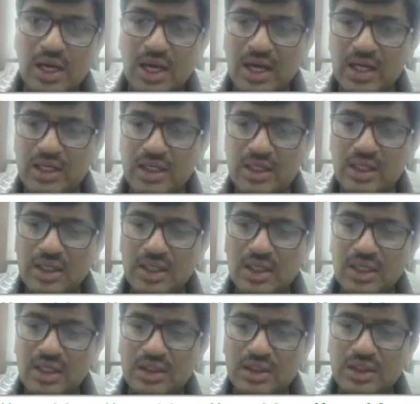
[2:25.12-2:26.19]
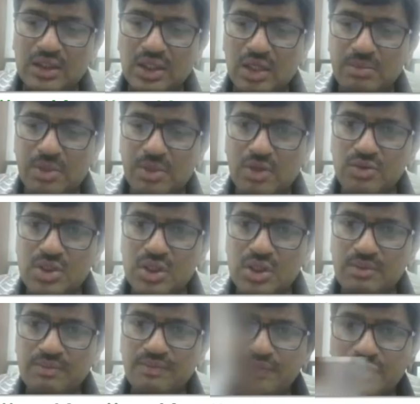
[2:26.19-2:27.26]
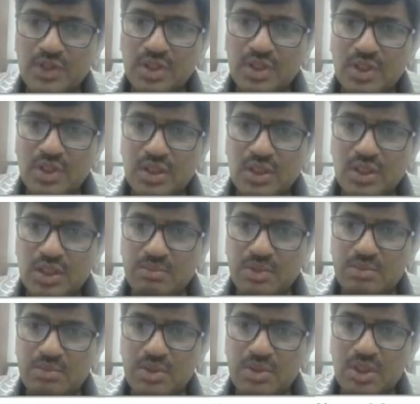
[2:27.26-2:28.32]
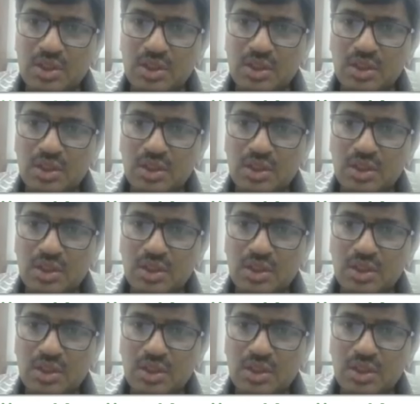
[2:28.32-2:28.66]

and in third bouncing it may be